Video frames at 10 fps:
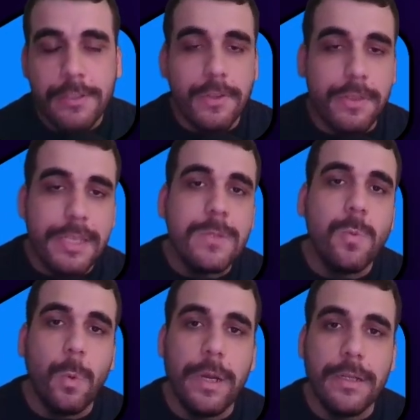So
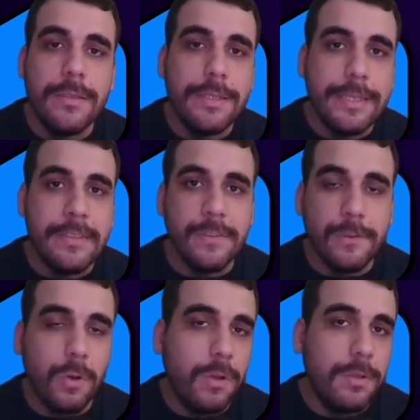this will
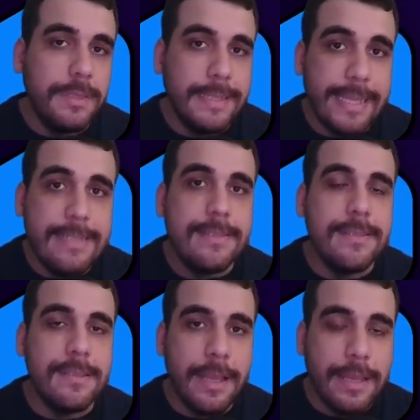install the
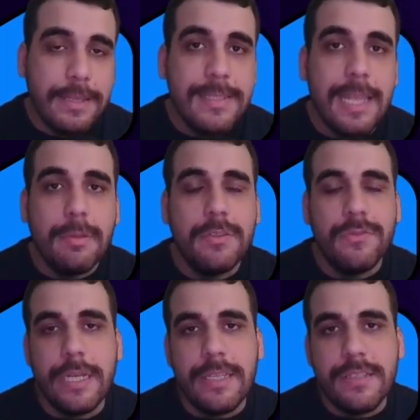latest stable
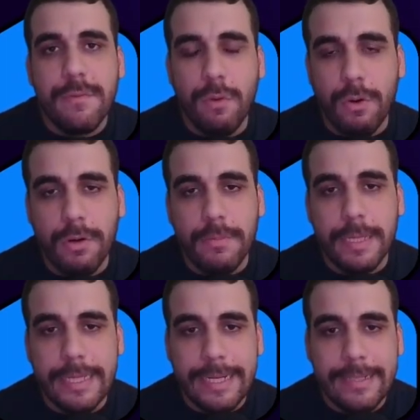release for
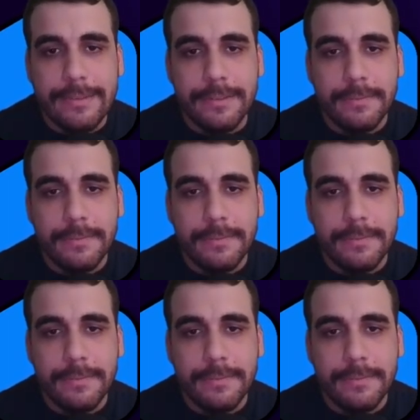the connector.